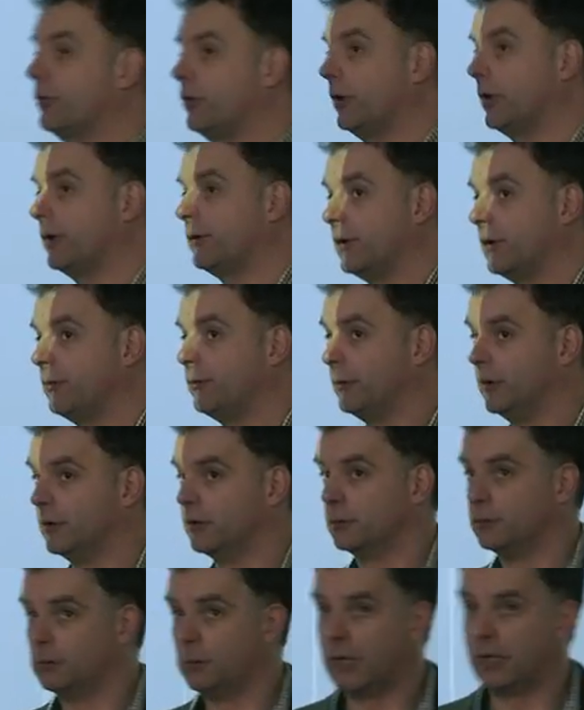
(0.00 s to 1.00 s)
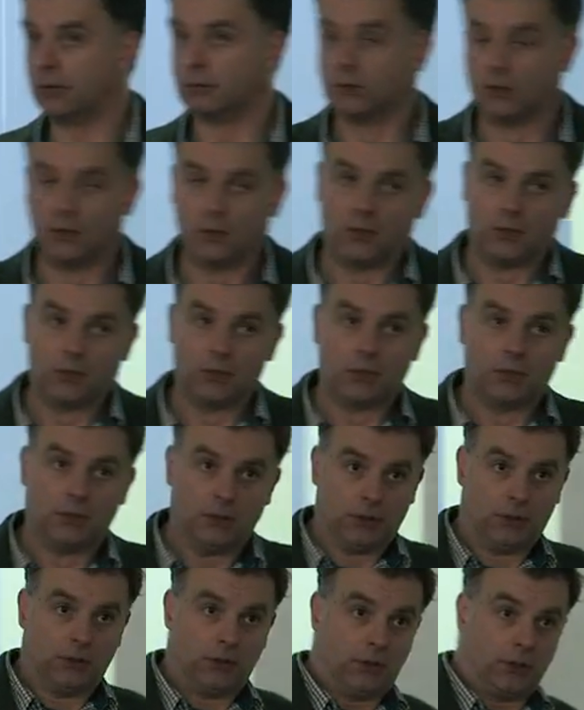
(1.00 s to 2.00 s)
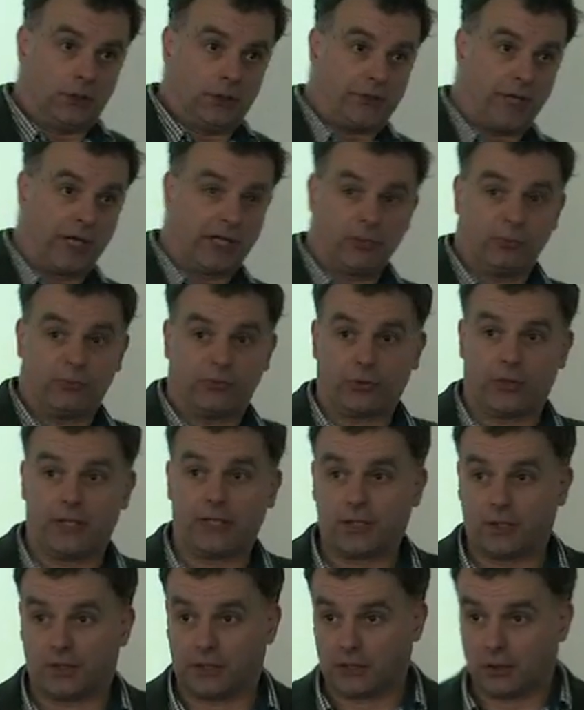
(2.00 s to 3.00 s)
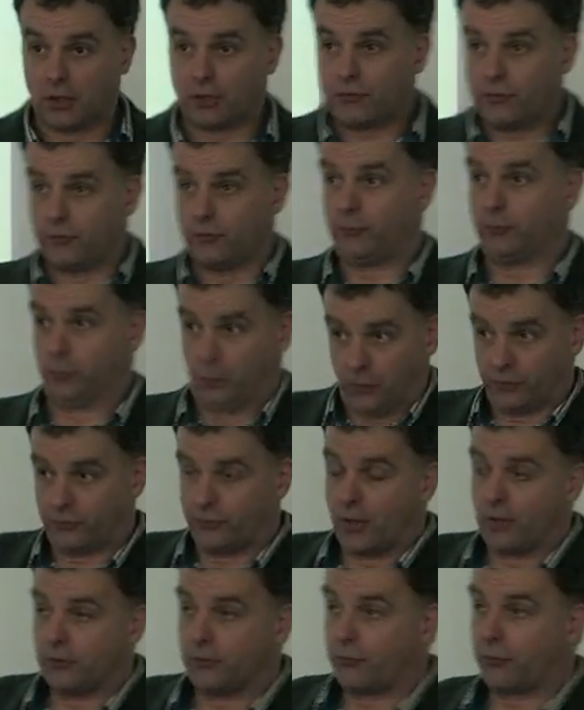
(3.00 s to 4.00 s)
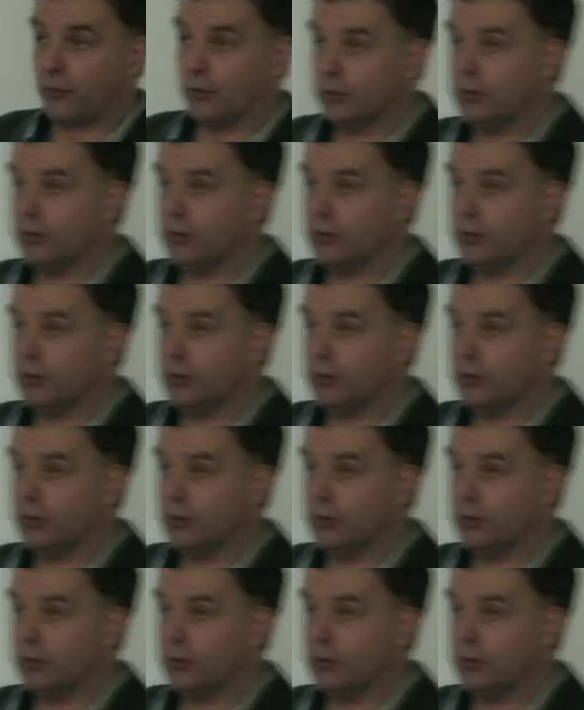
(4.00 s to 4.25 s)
Creek different? Well, Jacobs Creek and a lot of what's known as the